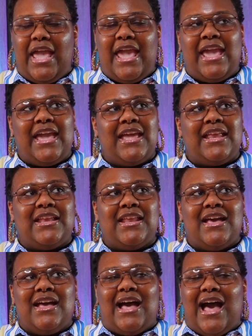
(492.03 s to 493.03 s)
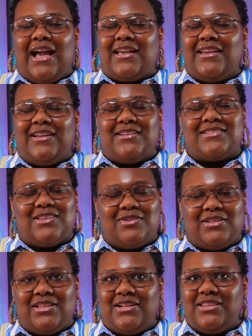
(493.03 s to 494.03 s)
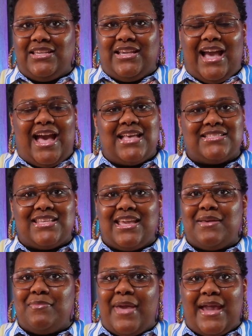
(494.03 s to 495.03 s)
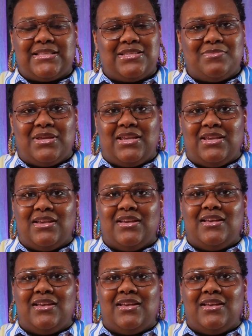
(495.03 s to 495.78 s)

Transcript: And I could hear so clearly God saying back to me,